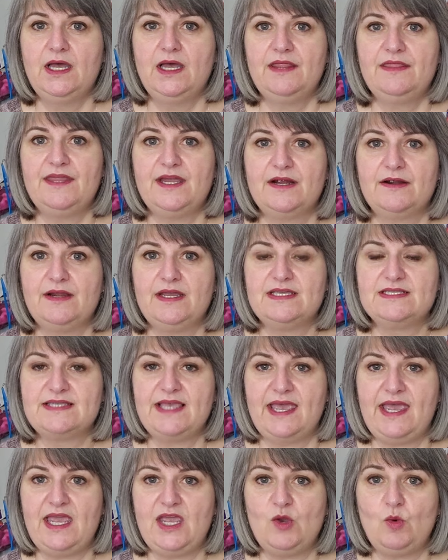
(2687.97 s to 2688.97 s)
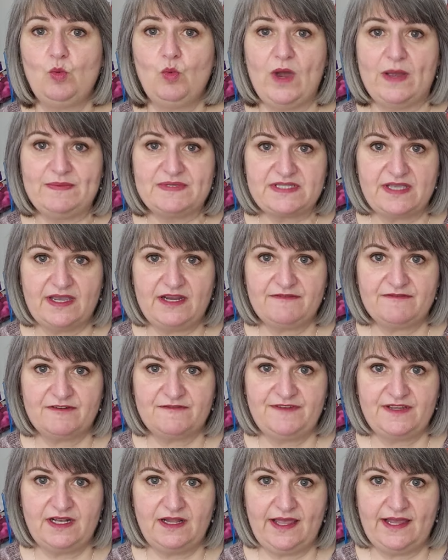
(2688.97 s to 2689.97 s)
There is a website for
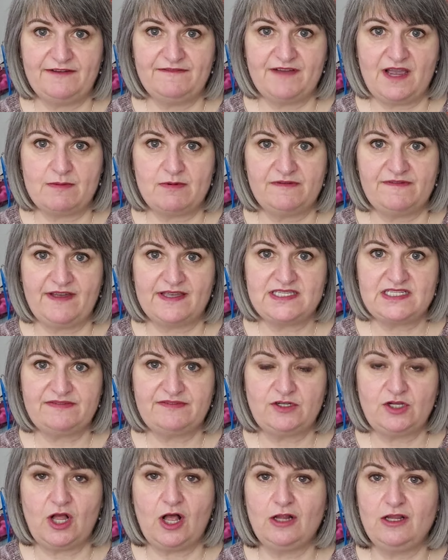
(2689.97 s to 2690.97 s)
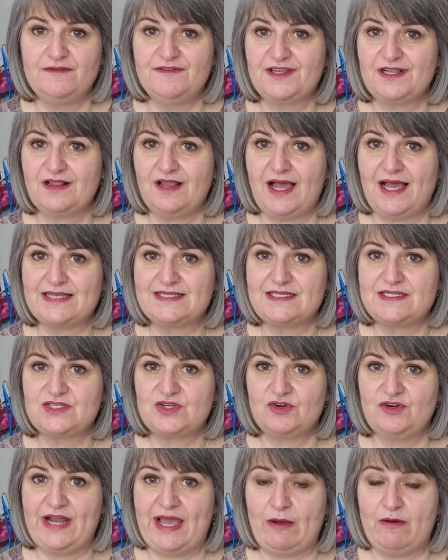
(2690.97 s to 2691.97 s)
Fiddlehead Fiber Festival. All of the classes
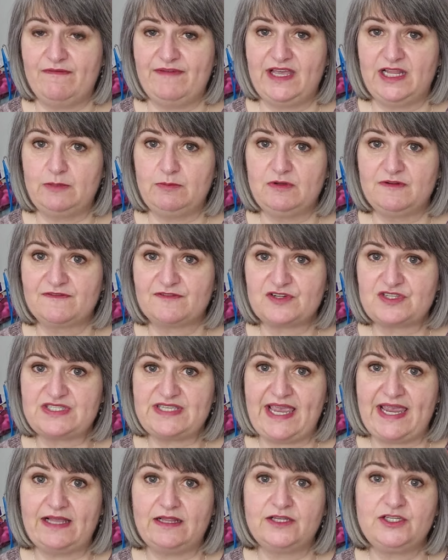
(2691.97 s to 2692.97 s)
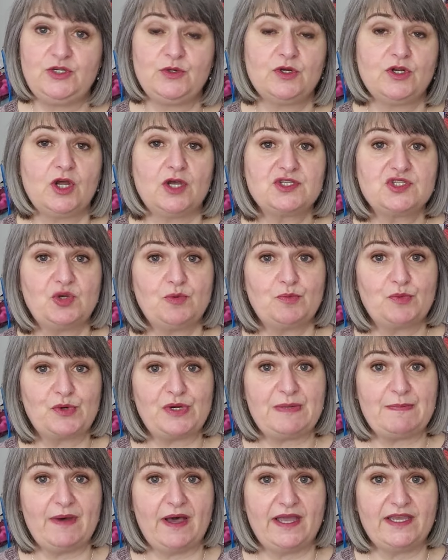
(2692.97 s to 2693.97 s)
are now available for sale, and you can also
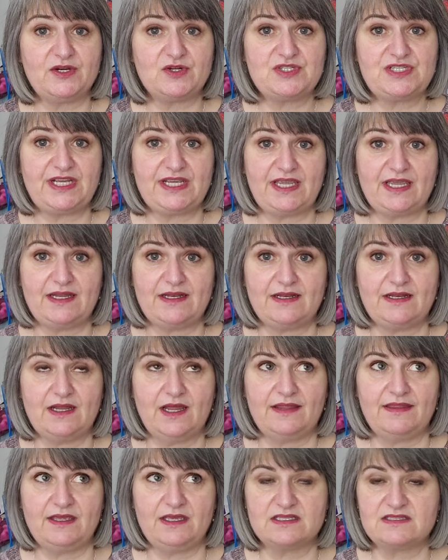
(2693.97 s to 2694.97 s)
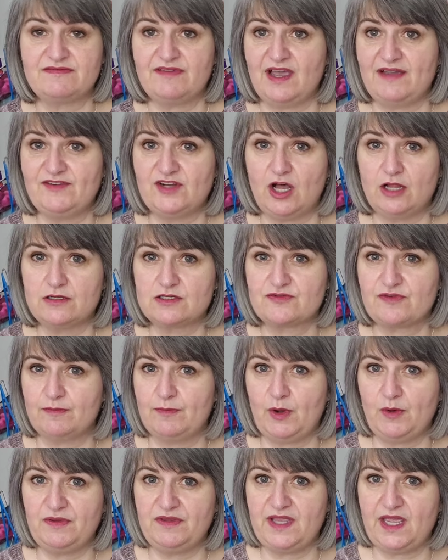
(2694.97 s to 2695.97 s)
pre-buy your ticket. I think it's $5 for
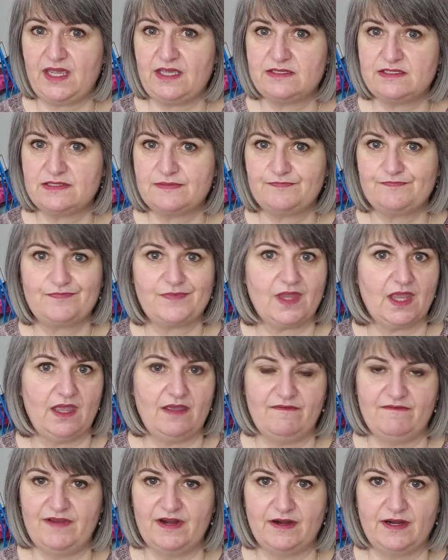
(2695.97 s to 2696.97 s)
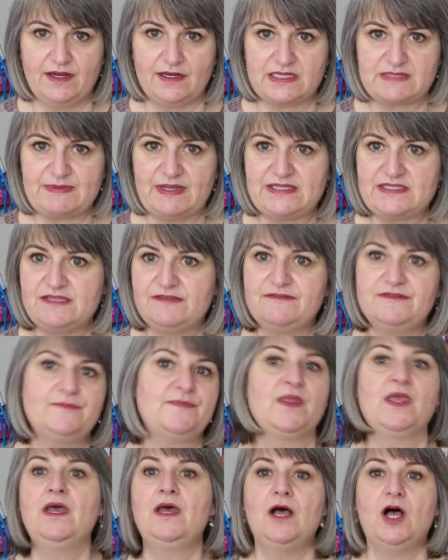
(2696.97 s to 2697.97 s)
both days. Very inexpensive.
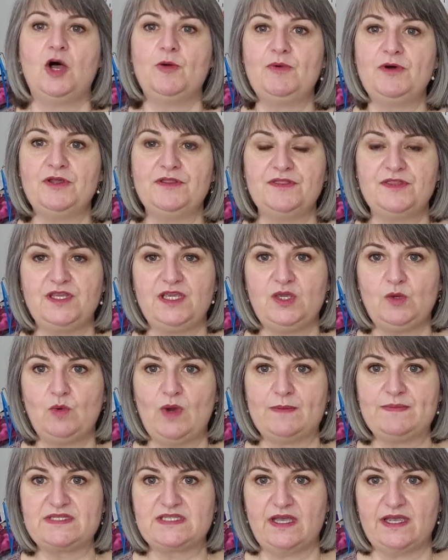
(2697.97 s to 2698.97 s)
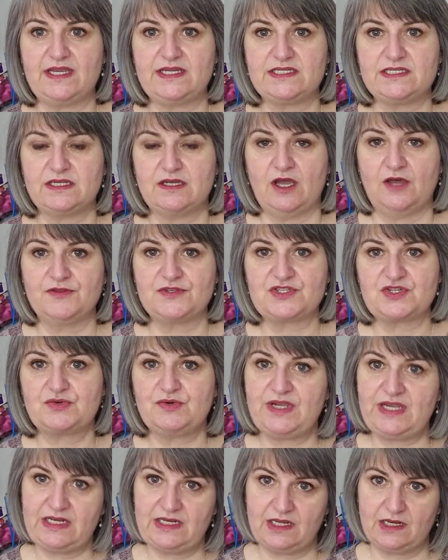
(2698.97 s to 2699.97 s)
I'll put the website on the
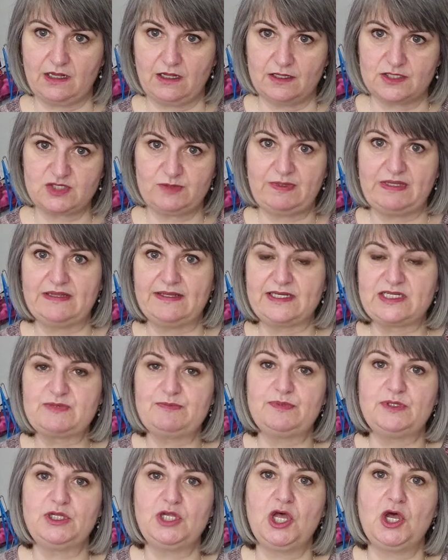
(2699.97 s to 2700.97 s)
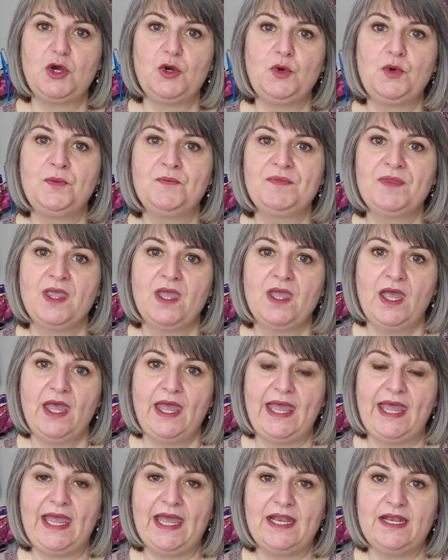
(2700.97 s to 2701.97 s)
screen. It'll also be linked below.
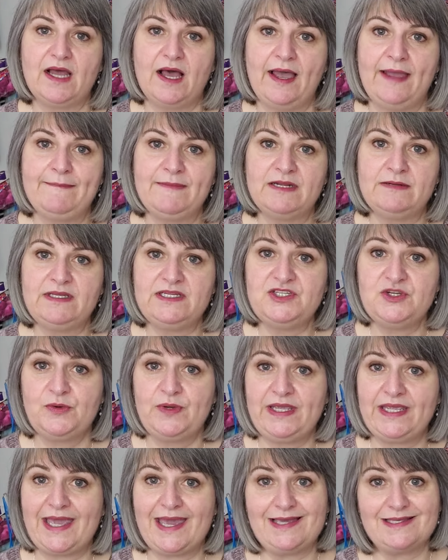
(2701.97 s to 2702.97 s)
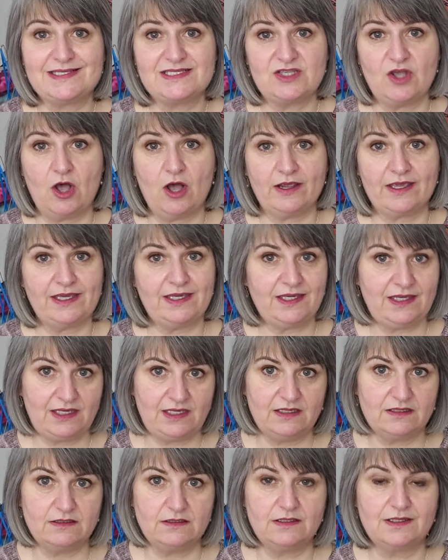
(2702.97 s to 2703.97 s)
And I'm going to be doing a sock
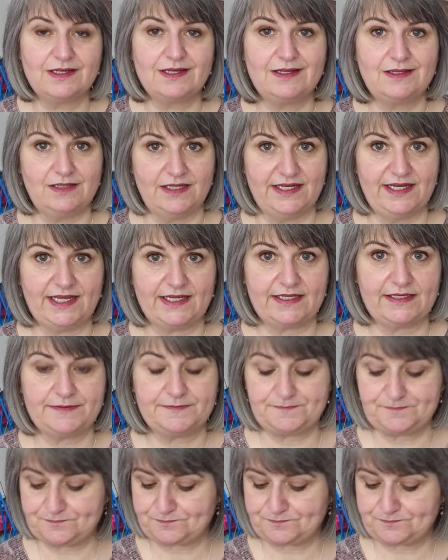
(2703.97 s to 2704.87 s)
heel clinic.